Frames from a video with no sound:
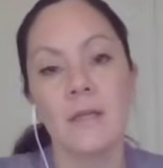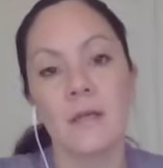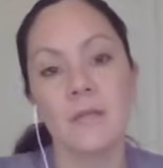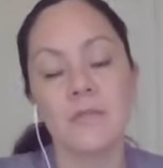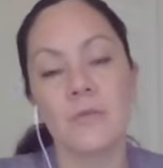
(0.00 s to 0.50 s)

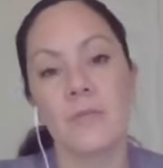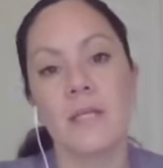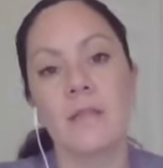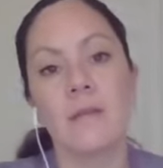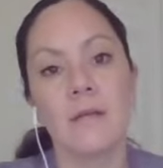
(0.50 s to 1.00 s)
and so we
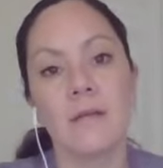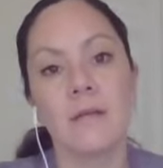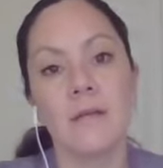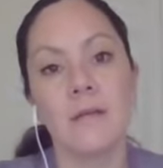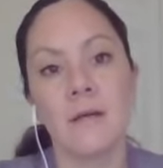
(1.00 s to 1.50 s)
can then
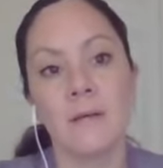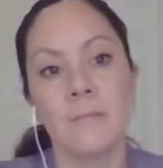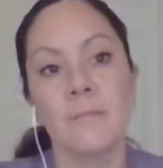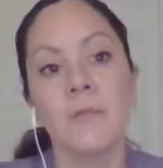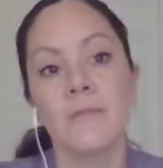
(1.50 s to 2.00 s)

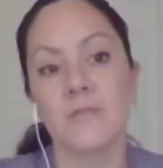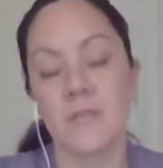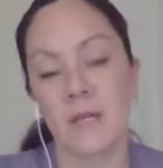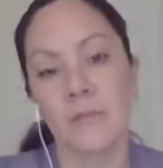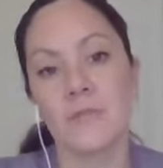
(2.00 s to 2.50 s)
move those
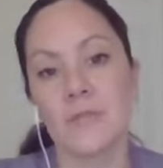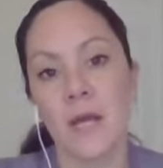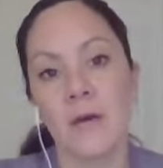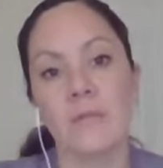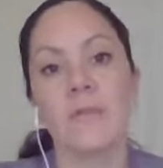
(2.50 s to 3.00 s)
animals
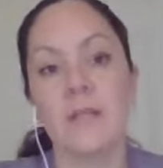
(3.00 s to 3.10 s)
out of